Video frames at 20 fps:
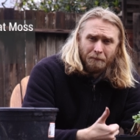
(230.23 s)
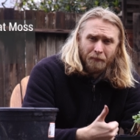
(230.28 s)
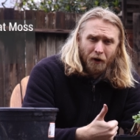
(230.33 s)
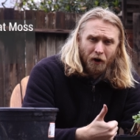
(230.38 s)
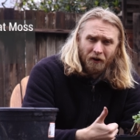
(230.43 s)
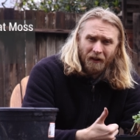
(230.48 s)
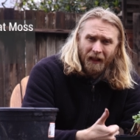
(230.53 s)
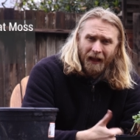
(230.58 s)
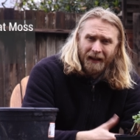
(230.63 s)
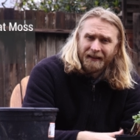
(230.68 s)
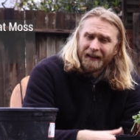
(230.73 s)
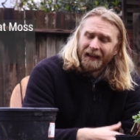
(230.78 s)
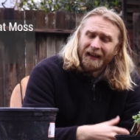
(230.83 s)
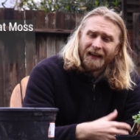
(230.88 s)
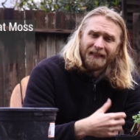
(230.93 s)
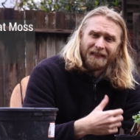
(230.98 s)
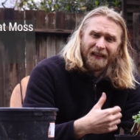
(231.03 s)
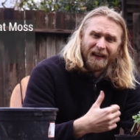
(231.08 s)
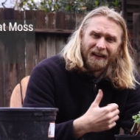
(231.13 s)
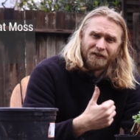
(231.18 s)
perlite,
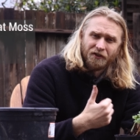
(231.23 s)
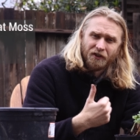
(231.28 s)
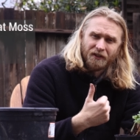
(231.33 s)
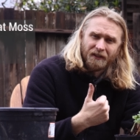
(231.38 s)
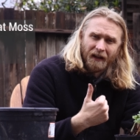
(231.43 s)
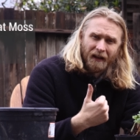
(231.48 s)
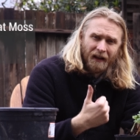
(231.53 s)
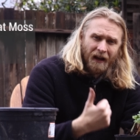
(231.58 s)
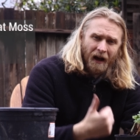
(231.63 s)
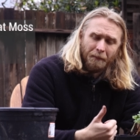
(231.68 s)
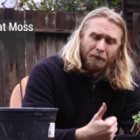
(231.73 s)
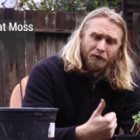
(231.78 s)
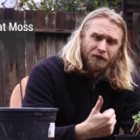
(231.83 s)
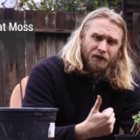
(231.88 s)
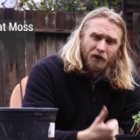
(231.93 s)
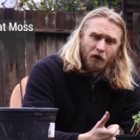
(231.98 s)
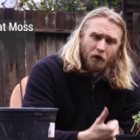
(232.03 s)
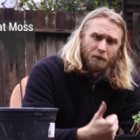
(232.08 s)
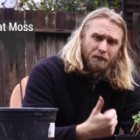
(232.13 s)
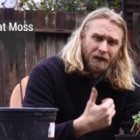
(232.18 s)
and then just a couple
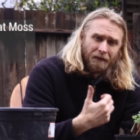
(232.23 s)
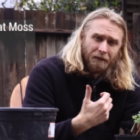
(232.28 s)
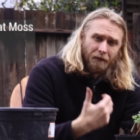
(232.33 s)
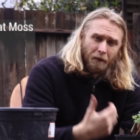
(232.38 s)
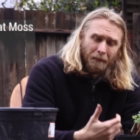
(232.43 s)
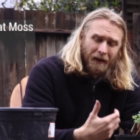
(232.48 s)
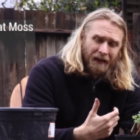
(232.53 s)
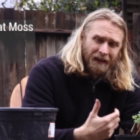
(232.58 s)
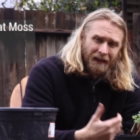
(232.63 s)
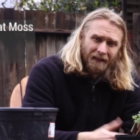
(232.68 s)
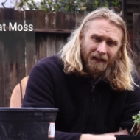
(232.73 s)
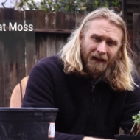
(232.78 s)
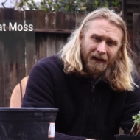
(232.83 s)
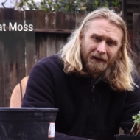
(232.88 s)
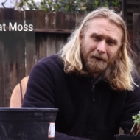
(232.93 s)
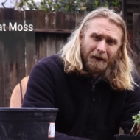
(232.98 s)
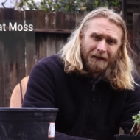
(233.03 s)
scoops of vermiculite.